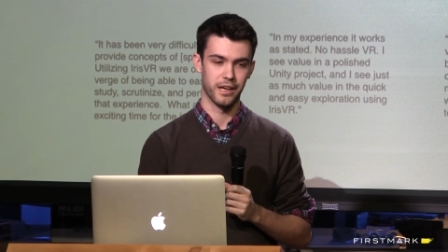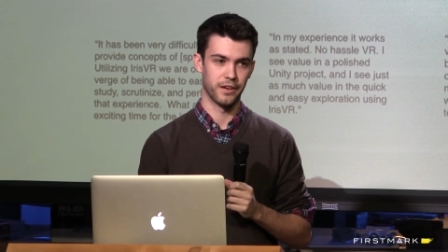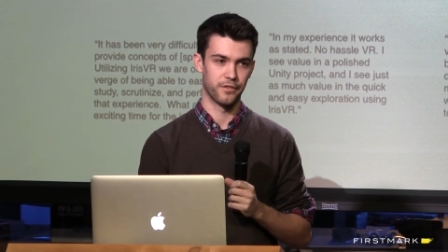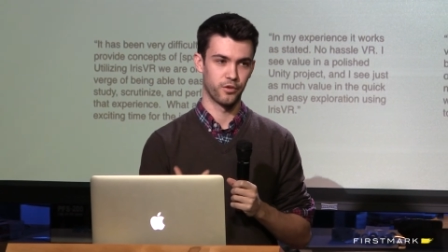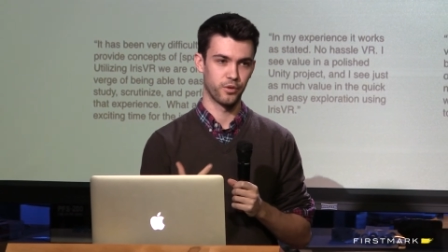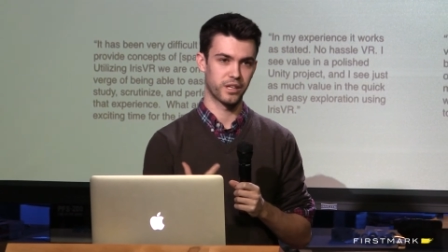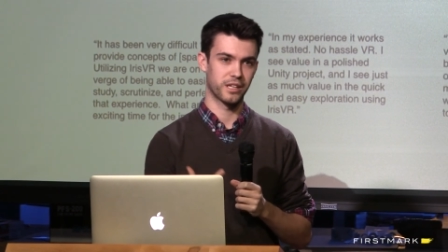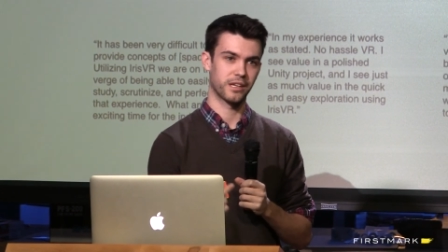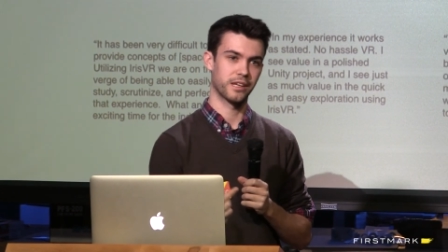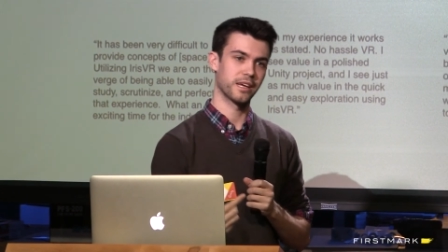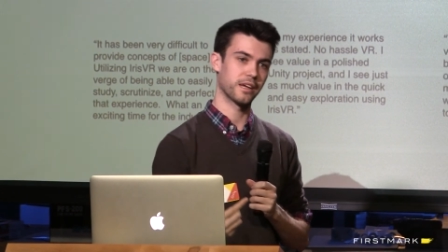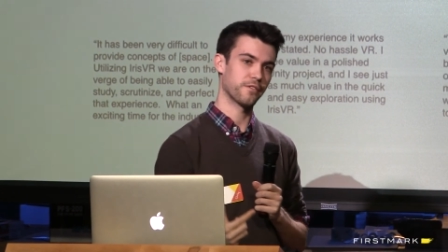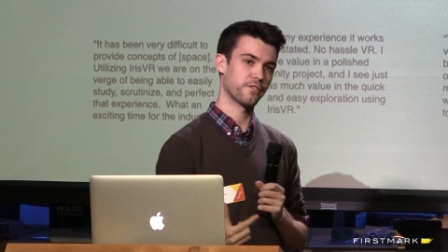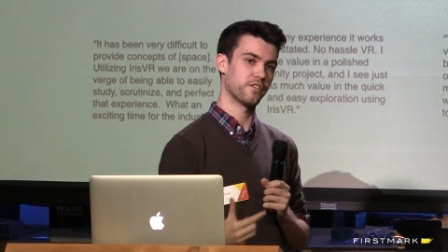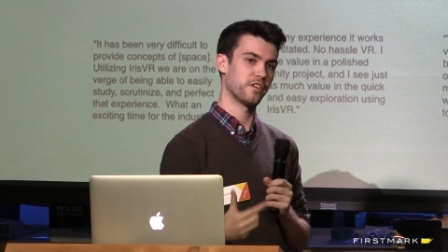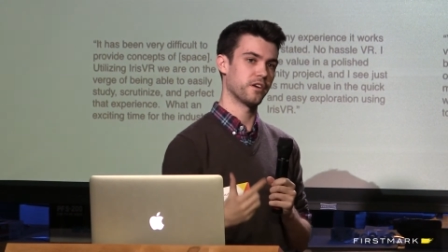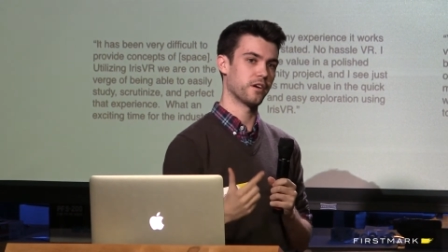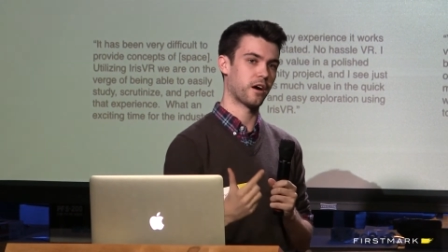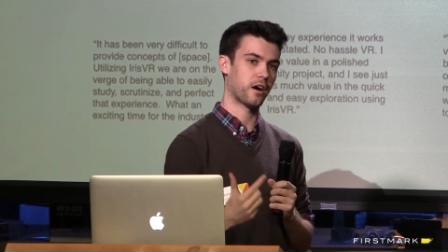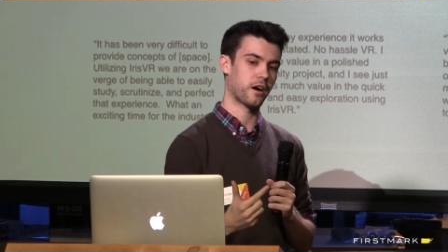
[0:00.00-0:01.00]
If we can get
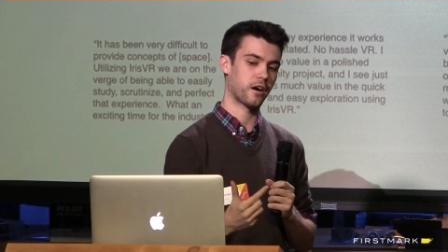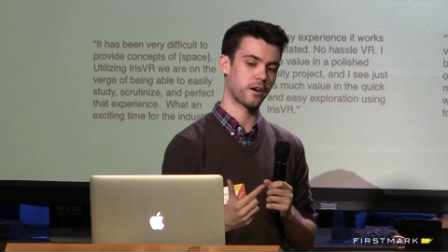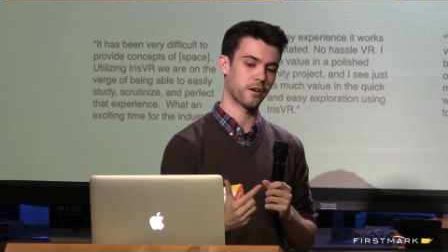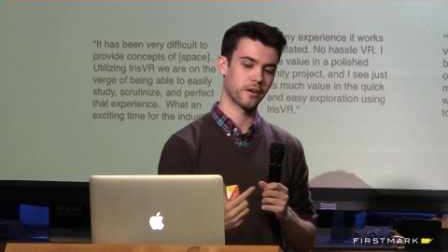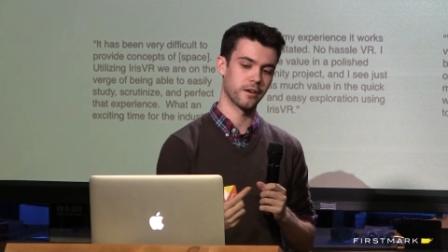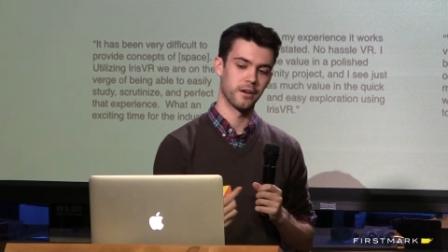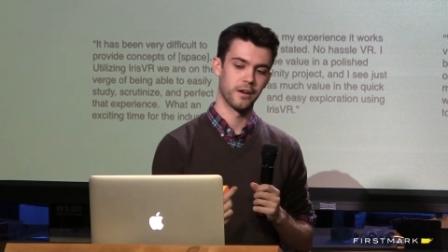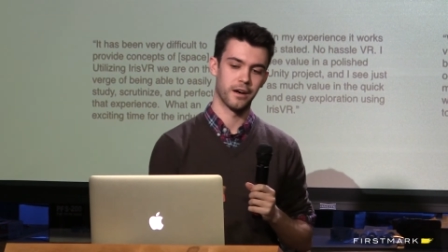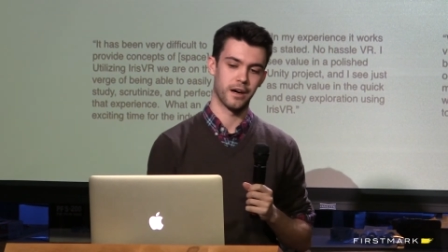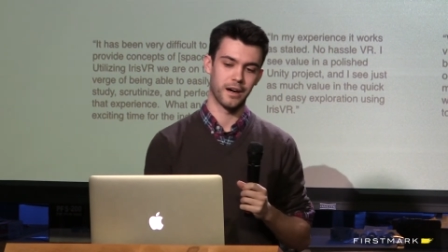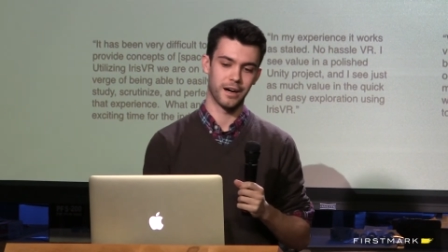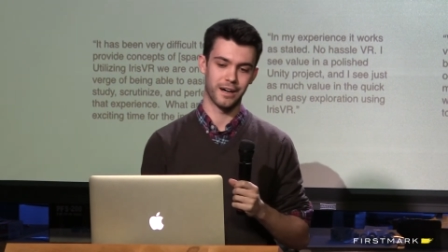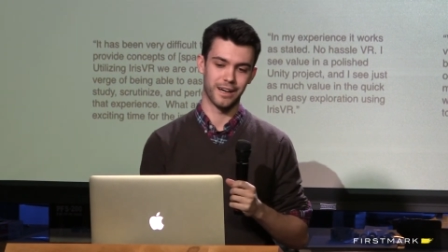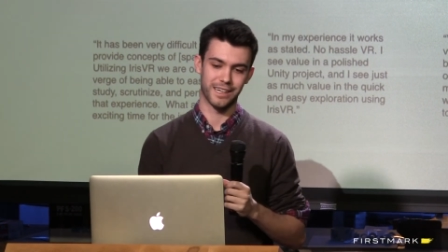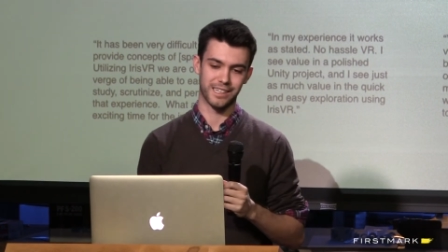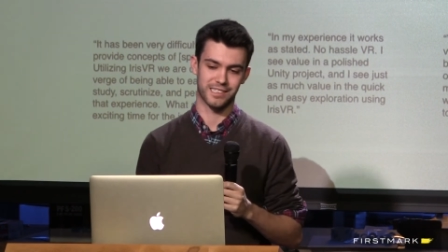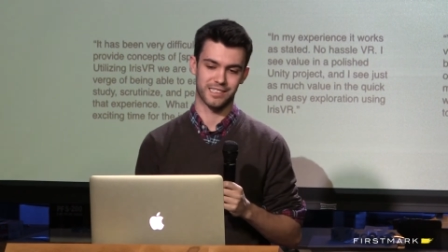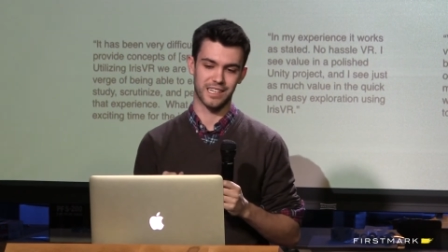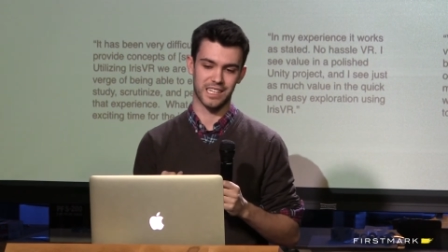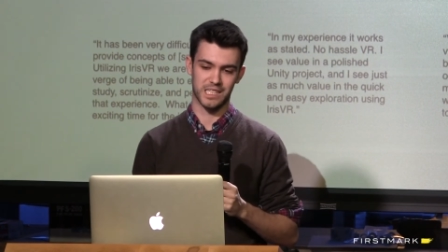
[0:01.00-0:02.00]
VR uh,
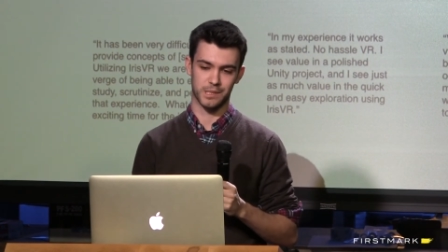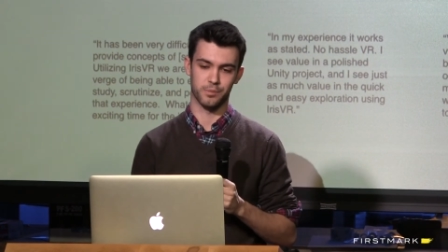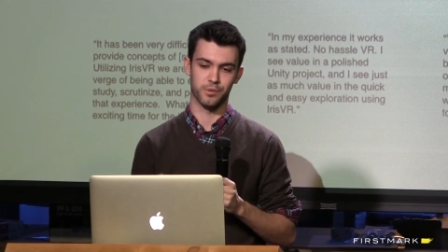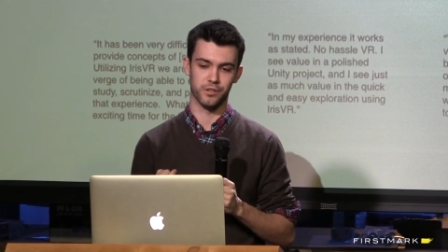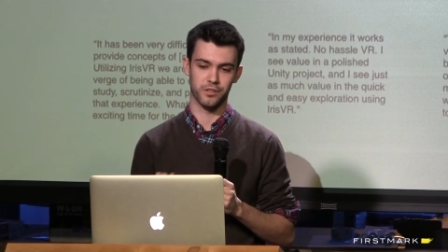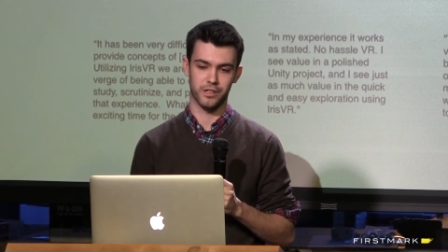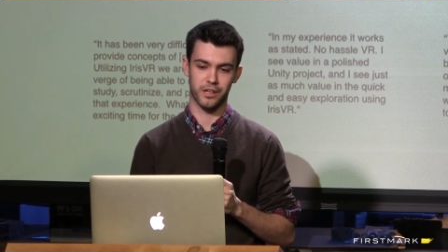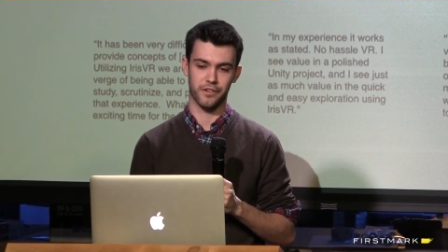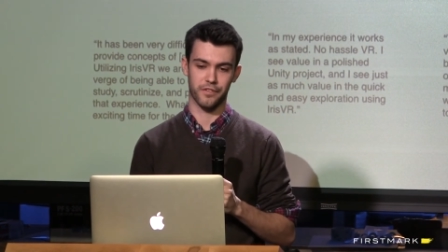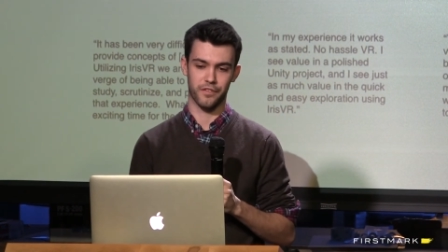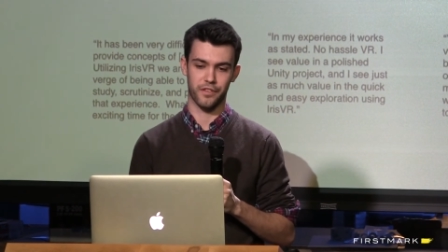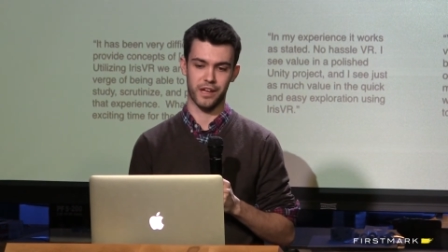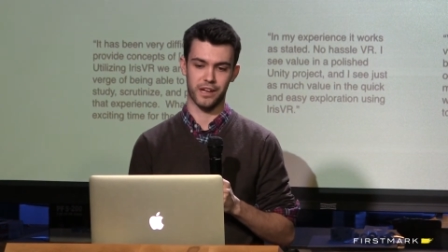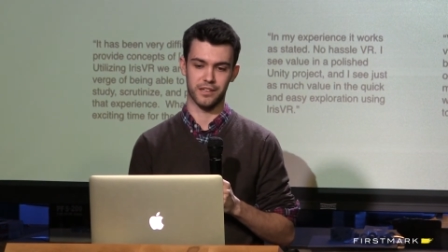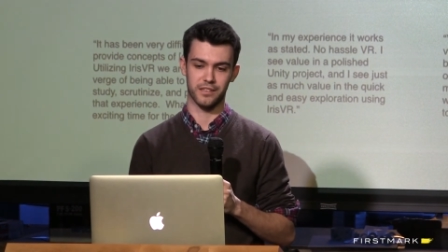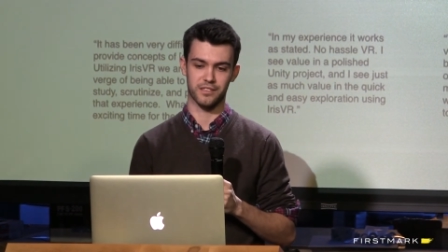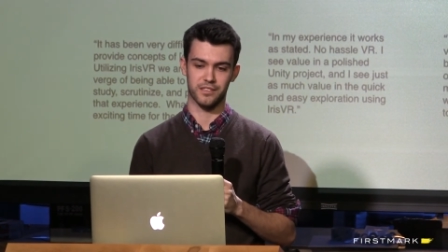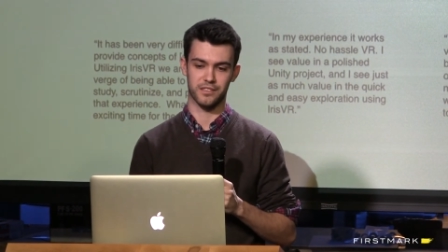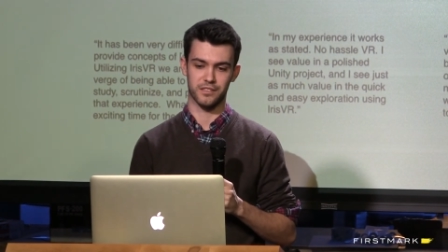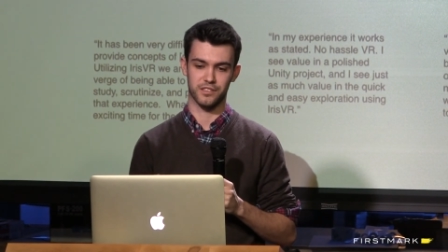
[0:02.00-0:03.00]
accessible enough
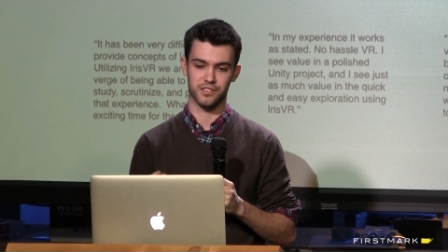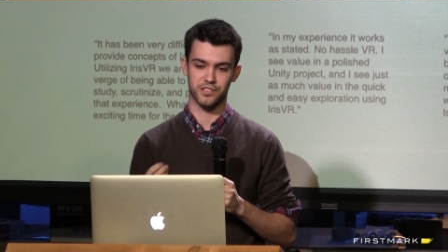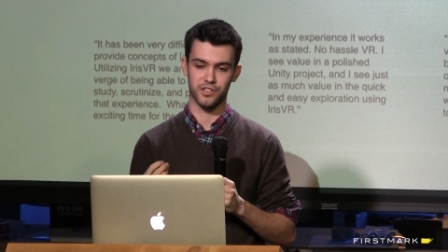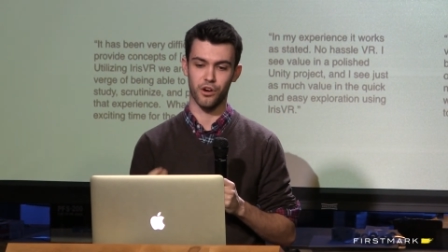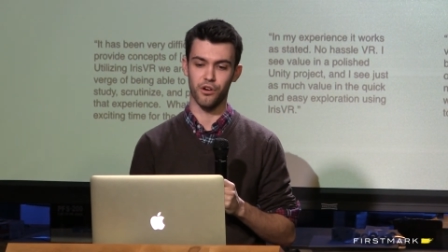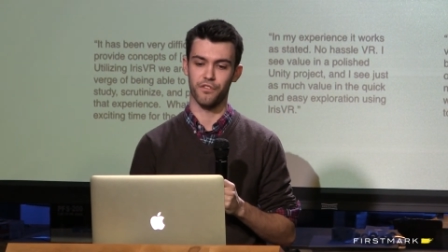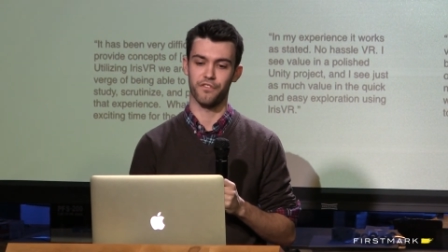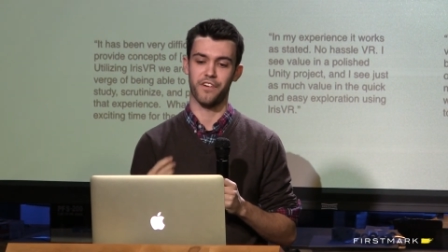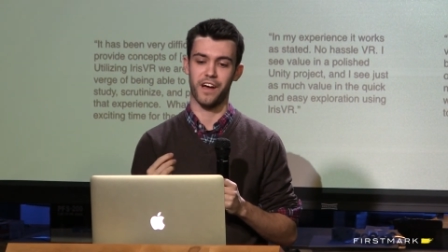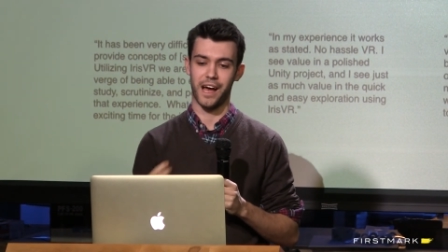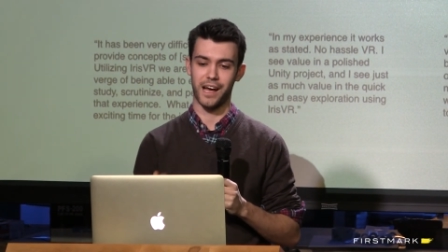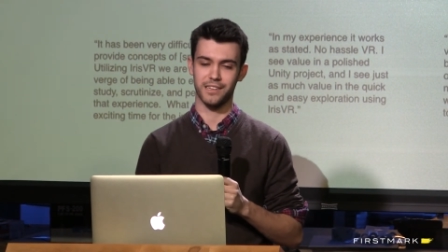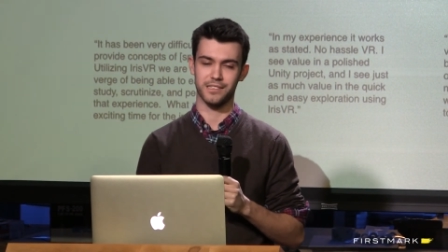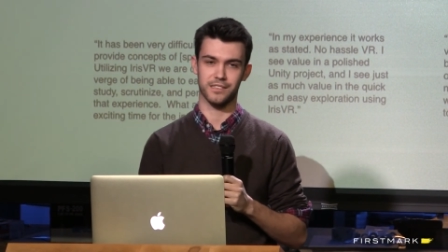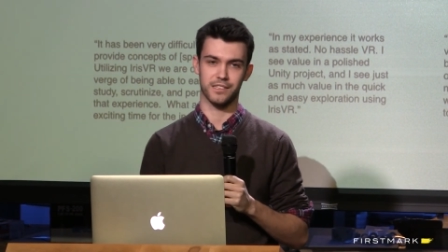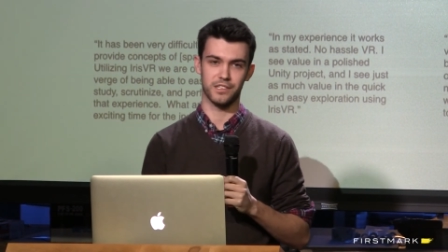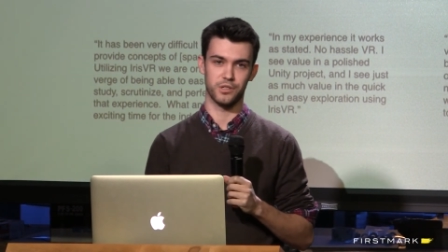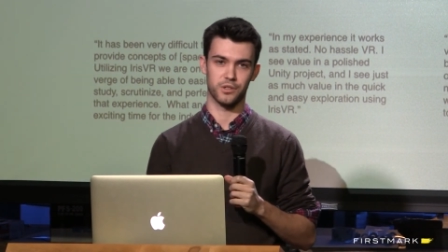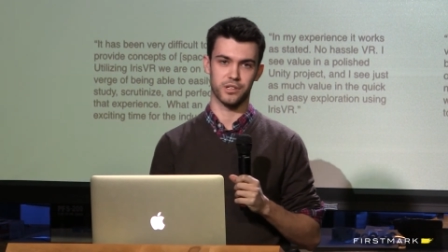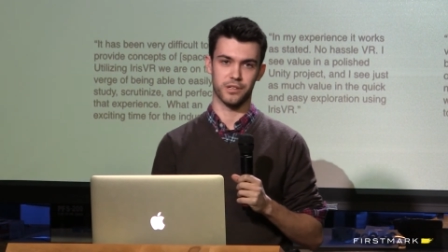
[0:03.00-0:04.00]
that it's so
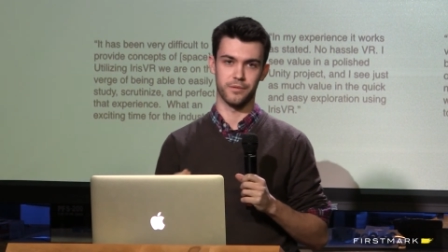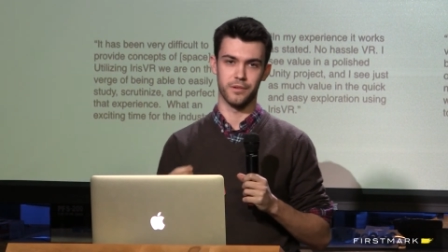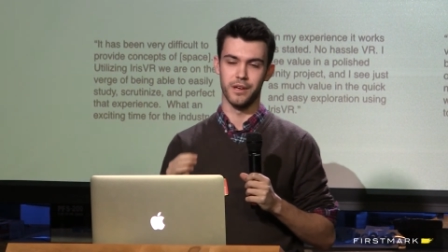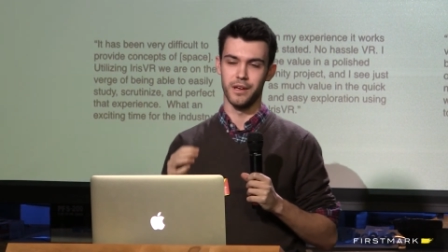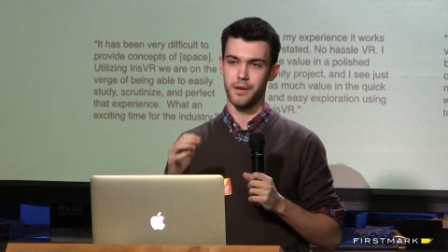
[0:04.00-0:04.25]
fast that you can